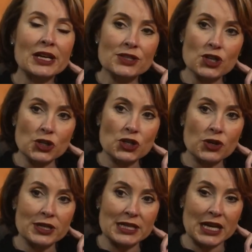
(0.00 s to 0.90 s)
Mm. Social
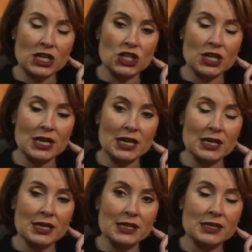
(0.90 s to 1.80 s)
contagion
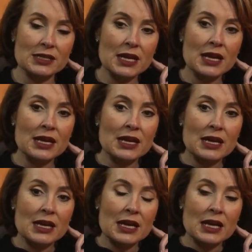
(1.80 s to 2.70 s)
is
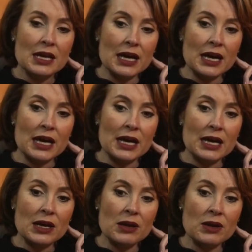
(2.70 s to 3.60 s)

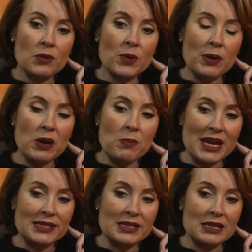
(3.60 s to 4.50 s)
uh, where we
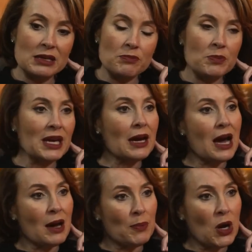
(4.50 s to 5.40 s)
basically pick
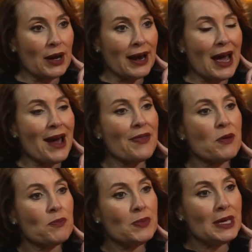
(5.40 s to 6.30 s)
up on
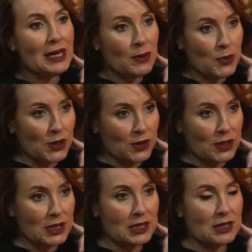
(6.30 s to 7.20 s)
other
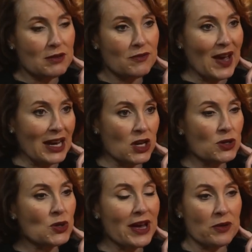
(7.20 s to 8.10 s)
people's
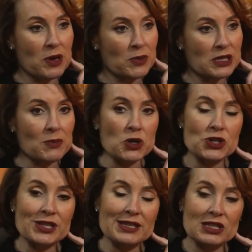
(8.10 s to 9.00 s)
values or other people's
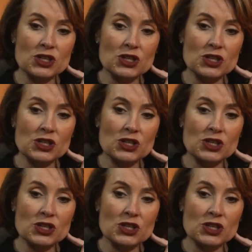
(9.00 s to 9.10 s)
emotions.